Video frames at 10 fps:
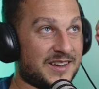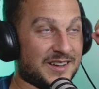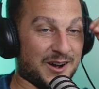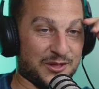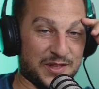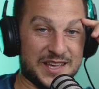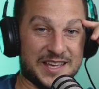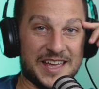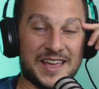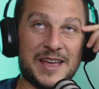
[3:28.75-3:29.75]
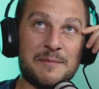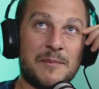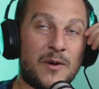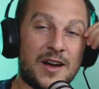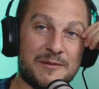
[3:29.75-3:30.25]
I think it
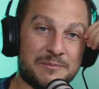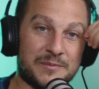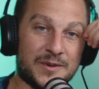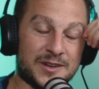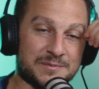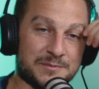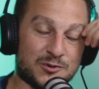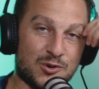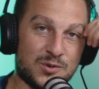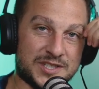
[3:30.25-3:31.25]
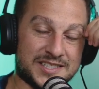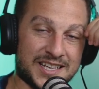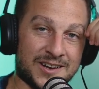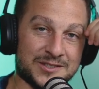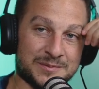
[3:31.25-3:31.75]
might, as cruel as it
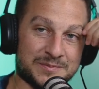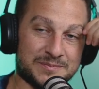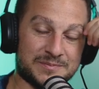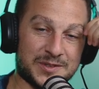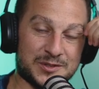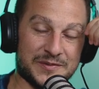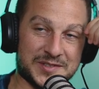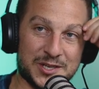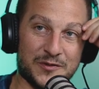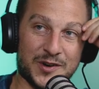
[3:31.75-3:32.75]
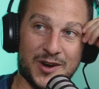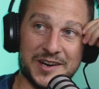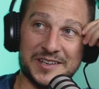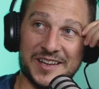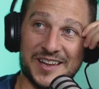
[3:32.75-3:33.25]
sounds, there's a bit of a silver
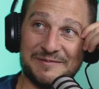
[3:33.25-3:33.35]
lining there.